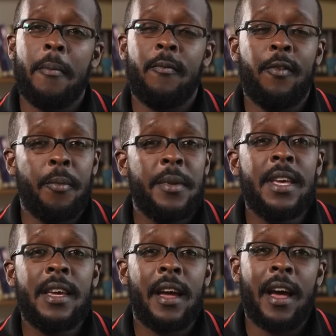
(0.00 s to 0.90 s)
For
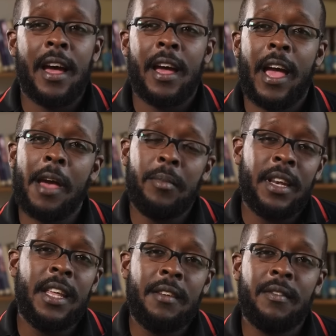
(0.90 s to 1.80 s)
me, I
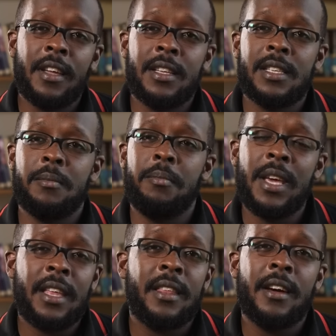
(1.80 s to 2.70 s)
believe that
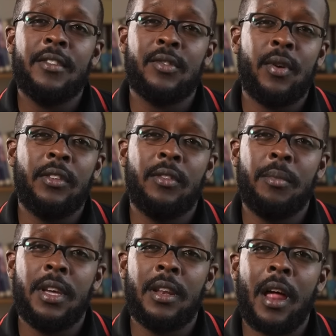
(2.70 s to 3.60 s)
being there is going to
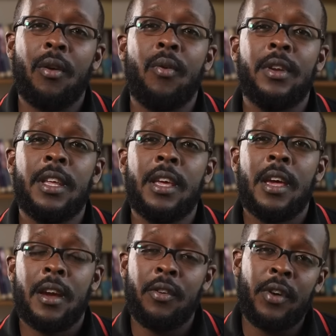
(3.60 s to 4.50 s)
be not only
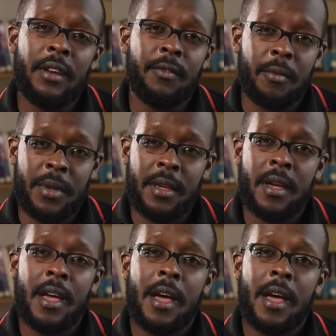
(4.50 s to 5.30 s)
great for me,